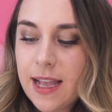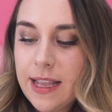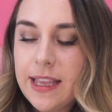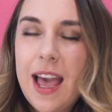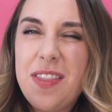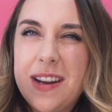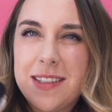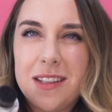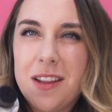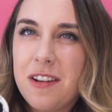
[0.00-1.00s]
I get that
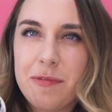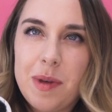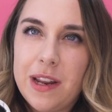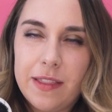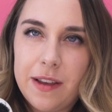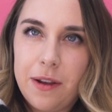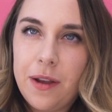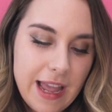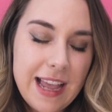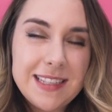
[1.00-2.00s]
it's a lot of money though.
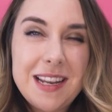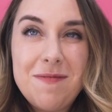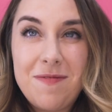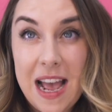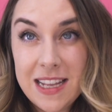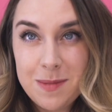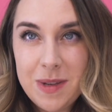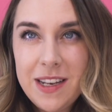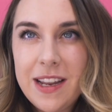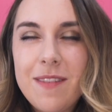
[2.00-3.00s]
It's an
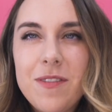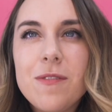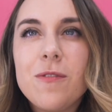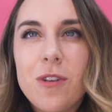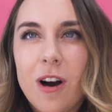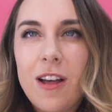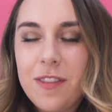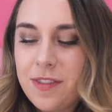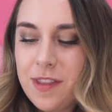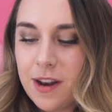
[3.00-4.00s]
investment. If you've
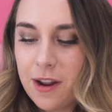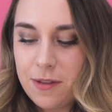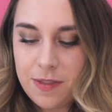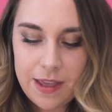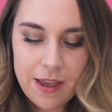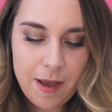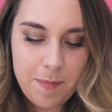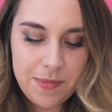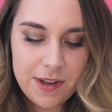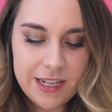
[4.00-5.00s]
got, you know,
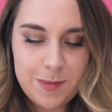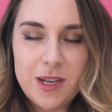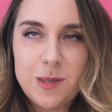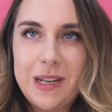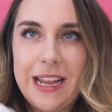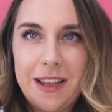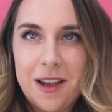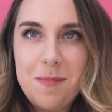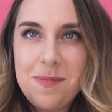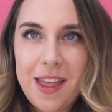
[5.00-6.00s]
the disposable
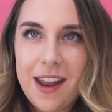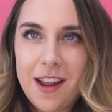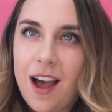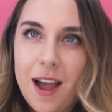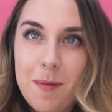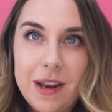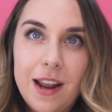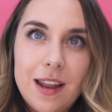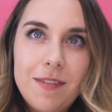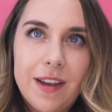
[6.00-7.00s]
income, then I
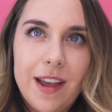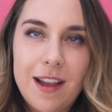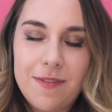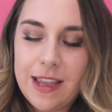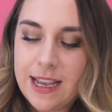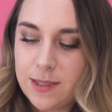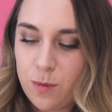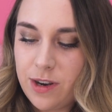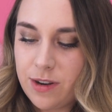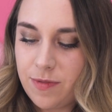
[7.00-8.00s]
love it. I think it's
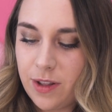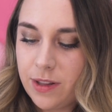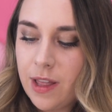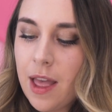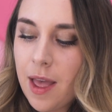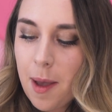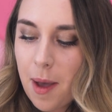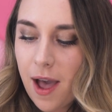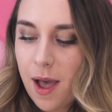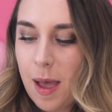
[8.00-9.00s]
wonderful.
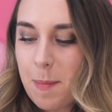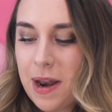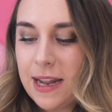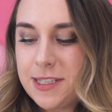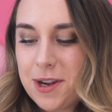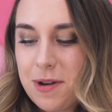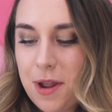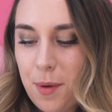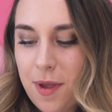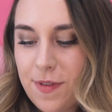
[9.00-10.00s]
But I don't
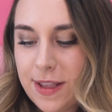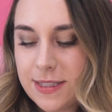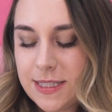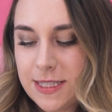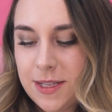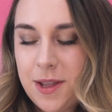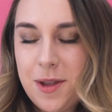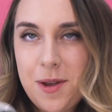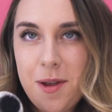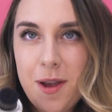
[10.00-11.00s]
know if it's
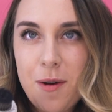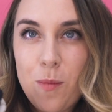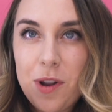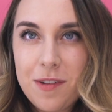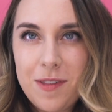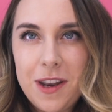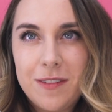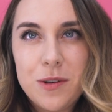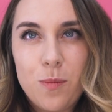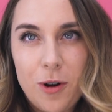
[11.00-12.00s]
wonderful
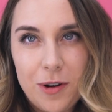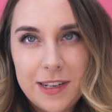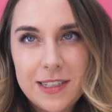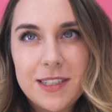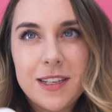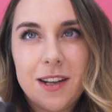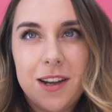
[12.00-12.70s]
enough to warrant